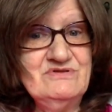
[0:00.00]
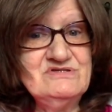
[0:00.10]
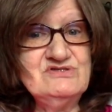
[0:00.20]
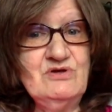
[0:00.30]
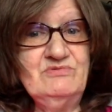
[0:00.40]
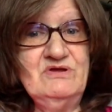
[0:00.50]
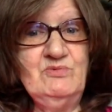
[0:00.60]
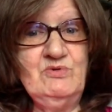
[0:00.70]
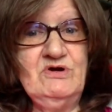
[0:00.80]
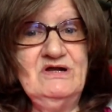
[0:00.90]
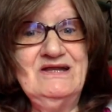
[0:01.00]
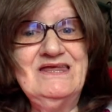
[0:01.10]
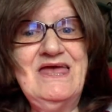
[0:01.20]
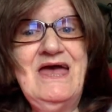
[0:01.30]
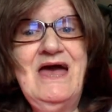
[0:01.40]
so that we're
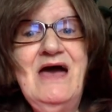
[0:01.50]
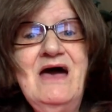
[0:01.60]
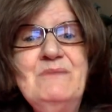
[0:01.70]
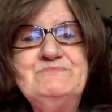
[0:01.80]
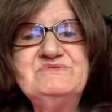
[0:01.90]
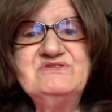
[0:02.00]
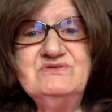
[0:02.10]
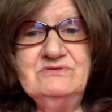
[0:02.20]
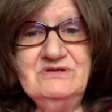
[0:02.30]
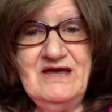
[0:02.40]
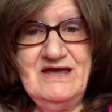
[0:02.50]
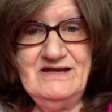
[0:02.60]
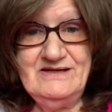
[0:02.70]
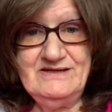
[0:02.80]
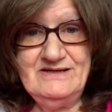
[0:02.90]

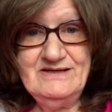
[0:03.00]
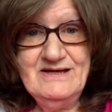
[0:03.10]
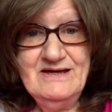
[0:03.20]
encapsulated